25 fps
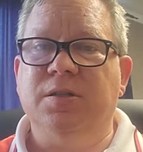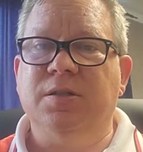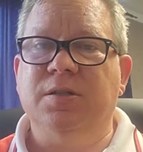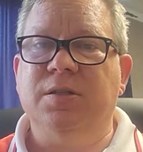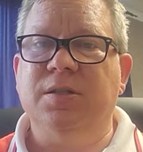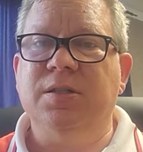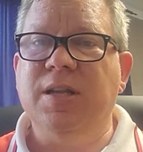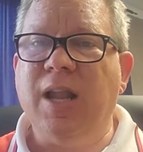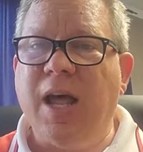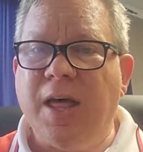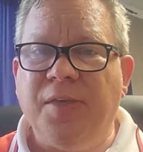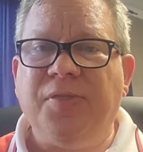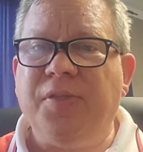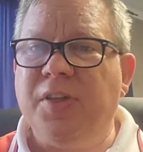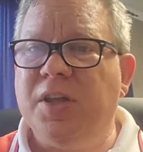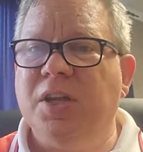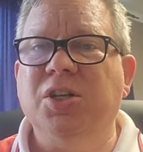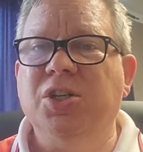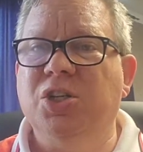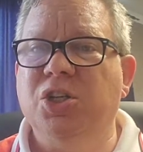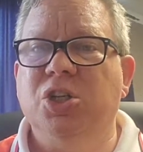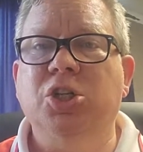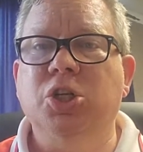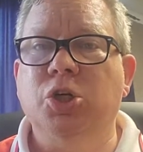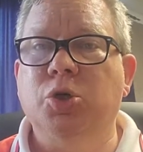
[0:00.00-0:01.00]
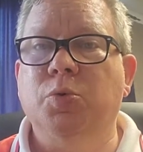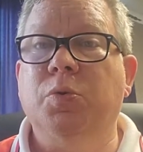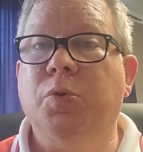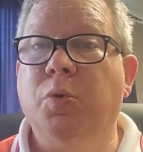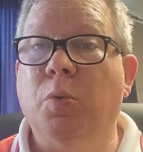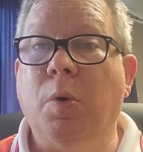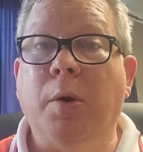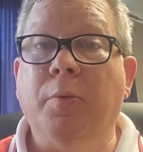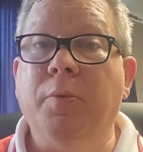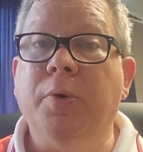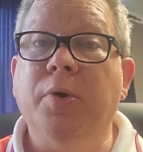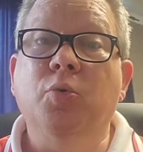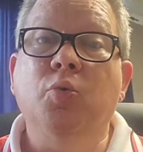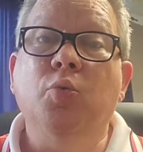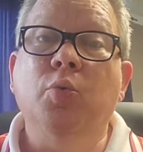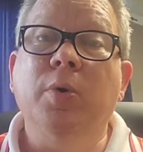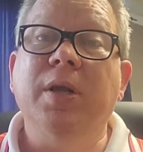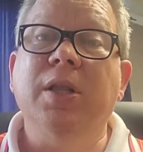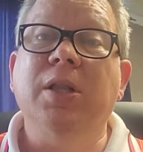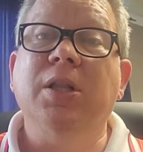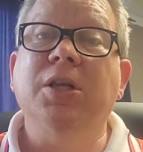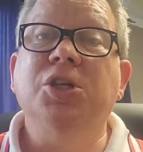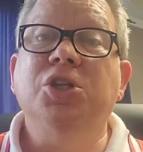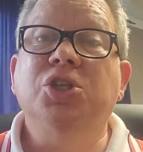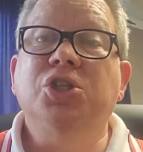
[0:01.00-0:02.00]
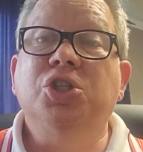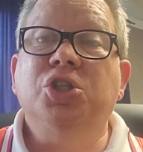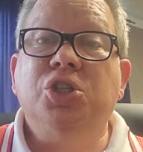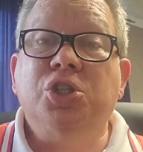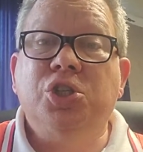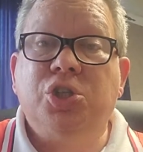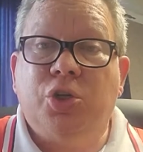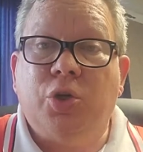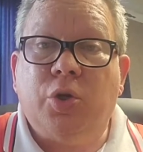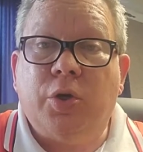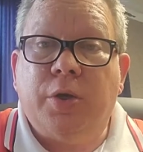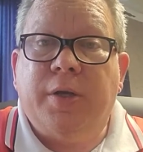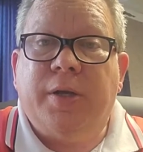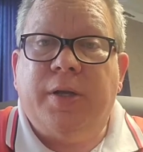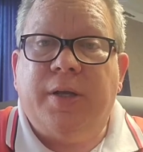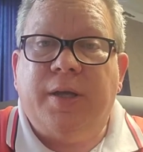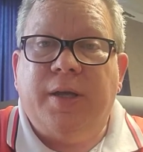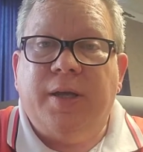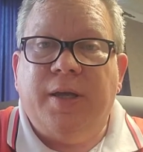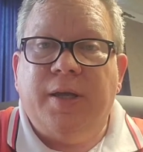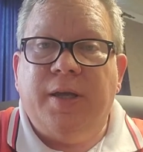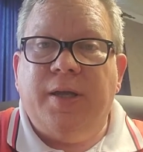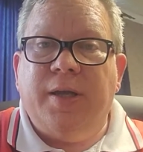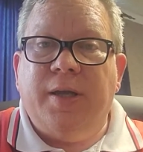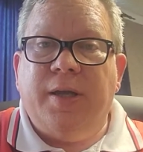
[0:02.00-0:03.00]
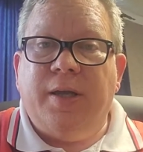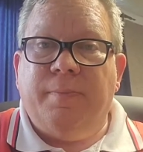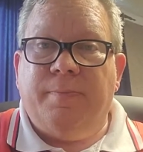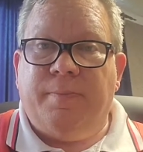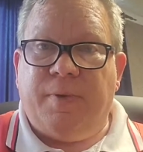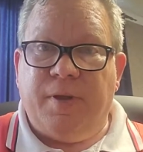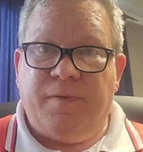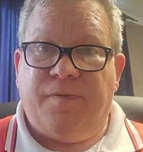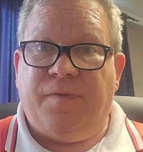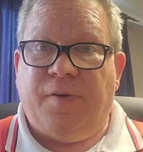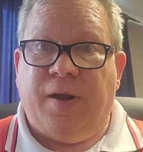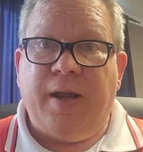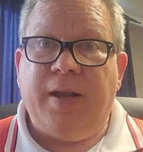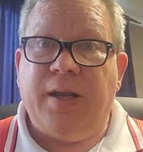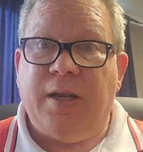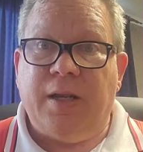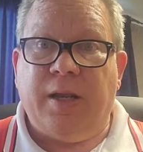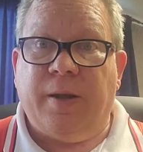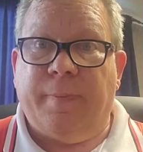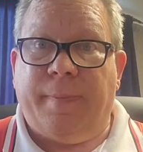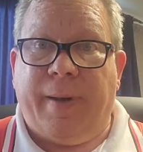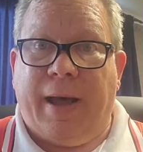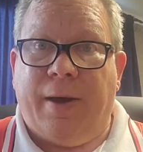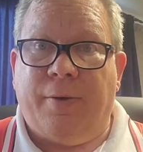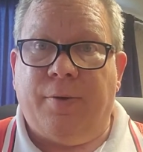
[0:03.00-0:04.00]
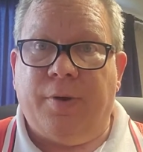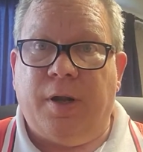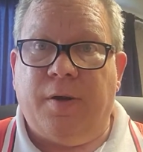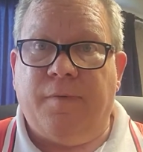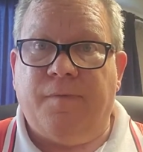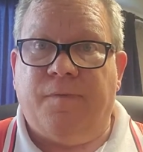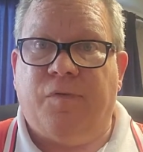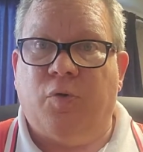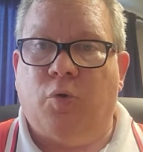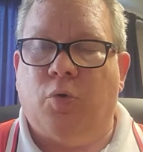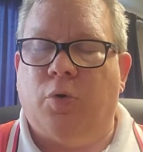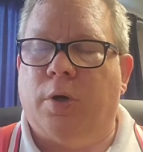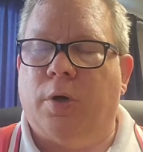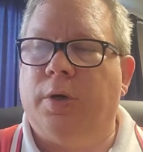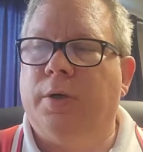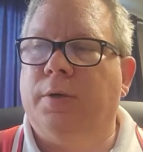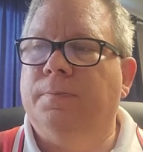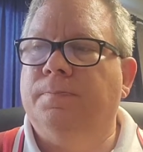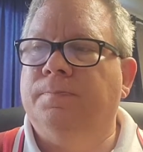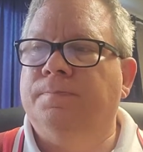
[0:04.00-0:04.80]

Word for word: nothing to do with what we really should be fighting about and for.